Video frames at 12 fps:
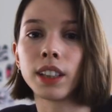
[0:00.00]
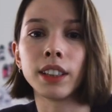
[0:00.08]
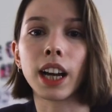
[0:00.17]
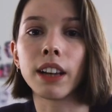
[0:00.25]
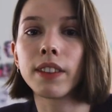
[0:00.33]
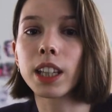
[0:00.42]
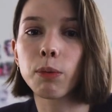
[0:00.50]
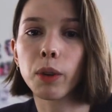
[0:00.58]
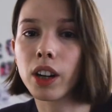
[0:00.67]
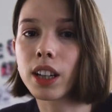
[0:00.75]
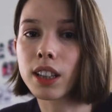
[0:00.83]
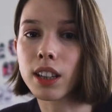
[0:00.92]
And I've
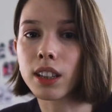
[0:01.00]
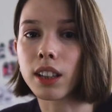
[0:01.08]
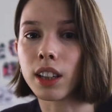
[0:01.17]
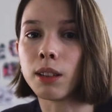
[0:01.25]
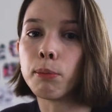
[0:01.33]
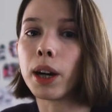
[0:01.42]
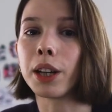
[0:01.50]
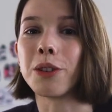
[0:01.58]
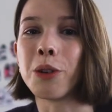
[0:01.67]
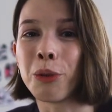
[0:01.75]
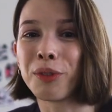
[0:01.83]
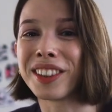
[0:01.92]
experienced this in my
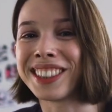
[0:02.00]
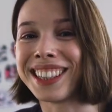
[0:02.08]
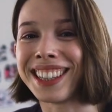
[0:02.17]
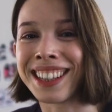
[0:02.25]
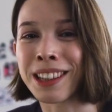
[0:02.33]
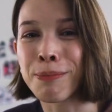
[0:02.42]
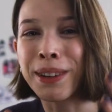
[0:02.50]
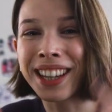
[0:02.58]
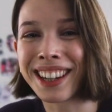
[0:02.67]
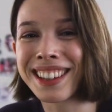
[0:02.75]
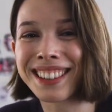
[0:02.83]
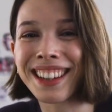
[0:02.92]
own learning. The
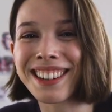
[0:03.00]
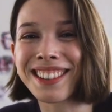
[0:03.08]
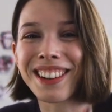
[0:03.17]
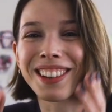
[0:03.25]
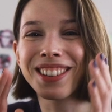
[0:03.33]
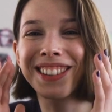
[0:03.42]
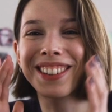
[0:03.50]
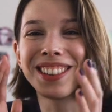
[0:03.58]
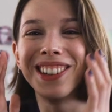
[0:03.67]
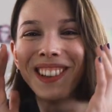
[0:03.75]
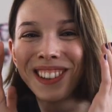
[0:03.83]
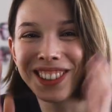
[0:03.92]
beginning stages are
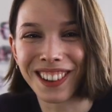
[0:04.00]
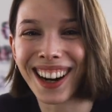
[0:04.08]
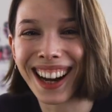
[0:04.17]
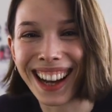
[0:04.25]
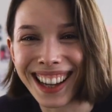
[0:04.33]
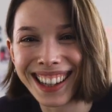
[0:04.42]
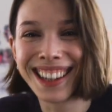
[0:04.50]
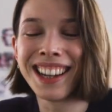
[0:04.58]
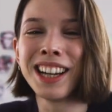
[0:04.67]
so dry